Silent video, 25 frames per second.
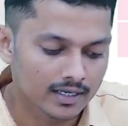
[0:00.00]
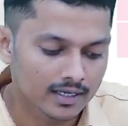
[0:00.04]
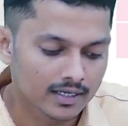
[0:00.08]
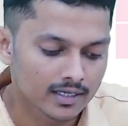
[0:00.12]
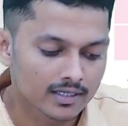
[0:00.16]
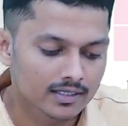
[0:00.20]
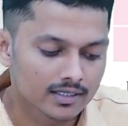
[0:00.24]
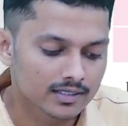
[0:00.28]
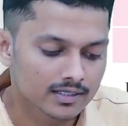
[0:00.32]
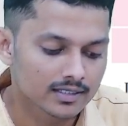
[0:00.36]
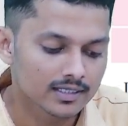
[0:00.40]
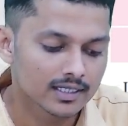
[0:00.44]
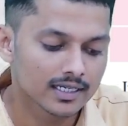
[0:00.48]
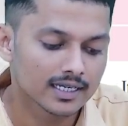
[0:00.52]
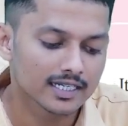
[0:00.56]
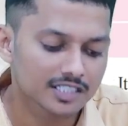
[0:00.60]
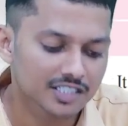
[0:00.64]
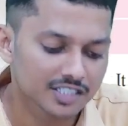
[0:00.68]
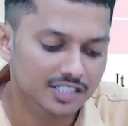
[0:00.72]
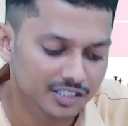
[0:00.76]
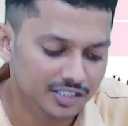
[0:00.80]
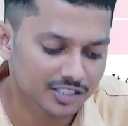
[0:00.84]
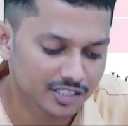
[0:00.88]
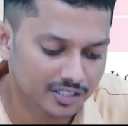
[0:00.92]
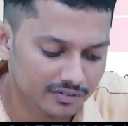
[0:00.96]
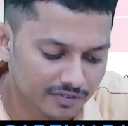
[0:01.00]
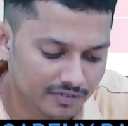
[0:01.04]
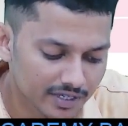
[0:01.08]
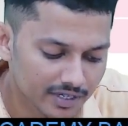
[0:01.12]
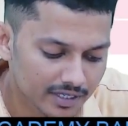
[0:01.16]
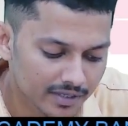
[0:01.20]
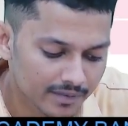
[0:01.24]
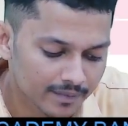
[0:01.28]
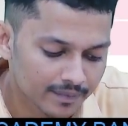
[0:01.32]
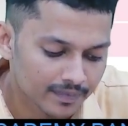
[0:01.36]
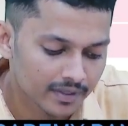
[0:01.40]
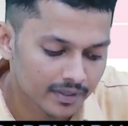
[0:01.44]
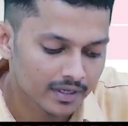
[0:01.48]
See illustration 1.
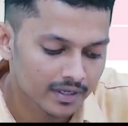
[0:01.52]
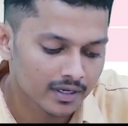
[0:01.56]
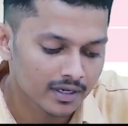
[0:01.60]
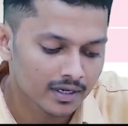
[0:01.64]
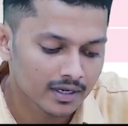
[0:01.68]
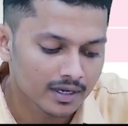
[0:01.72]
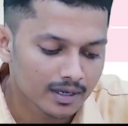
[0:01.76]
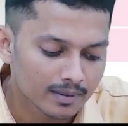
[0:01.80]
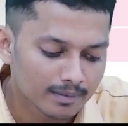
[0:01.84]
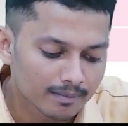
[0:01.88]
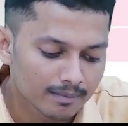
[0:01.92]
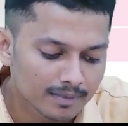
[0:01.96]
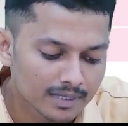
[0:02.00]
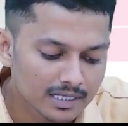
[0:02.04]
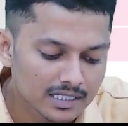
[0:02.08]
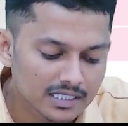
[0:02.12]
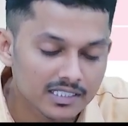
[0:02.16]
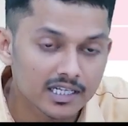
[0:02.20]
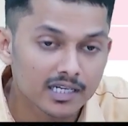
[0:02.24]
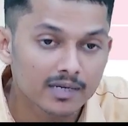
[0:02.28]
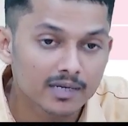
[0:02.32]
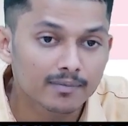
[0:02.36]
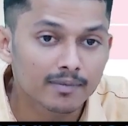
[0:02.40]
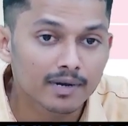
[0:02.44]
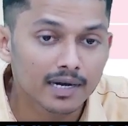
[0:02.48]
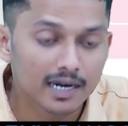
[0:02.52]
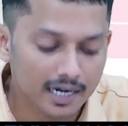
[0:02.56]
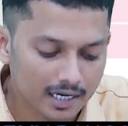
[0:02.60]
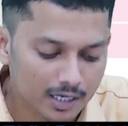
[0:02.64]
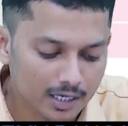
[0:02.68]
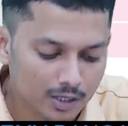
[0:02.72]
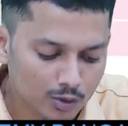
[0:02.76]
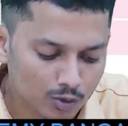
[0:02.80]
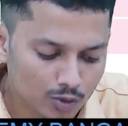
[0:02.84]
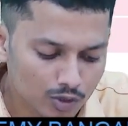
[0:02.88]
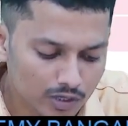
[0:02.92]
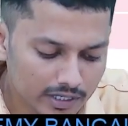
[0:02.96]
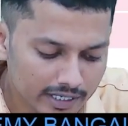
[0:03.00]
Miss Nirmala
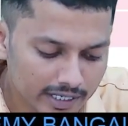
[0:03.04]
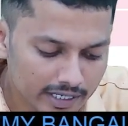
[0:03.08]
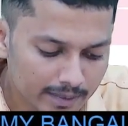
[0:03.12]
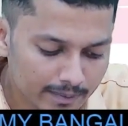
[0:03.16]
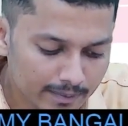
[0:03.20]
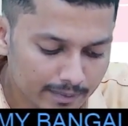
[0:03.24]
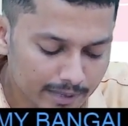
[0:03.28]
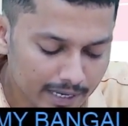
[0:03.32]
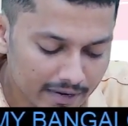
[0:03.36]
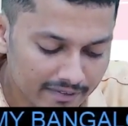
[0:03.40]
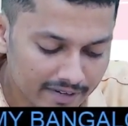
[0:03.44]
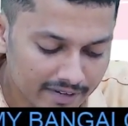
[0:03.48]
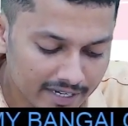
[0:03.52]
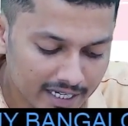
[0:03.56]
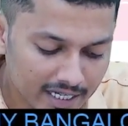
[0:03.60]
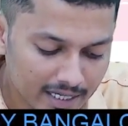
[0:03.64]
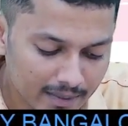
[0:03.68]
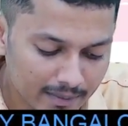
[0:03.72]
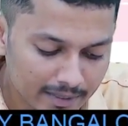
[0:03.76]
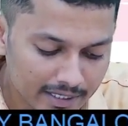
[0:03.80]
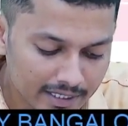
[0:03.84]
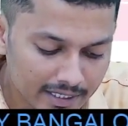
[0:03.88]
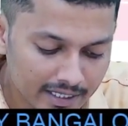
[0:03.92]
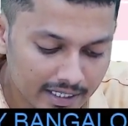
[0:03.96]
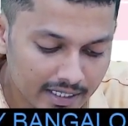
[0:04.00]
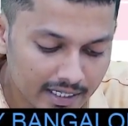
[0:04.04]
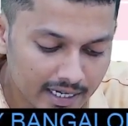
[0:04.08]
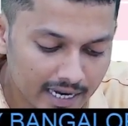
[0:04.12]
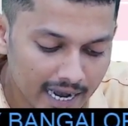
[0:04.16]
Toolkit Private Limited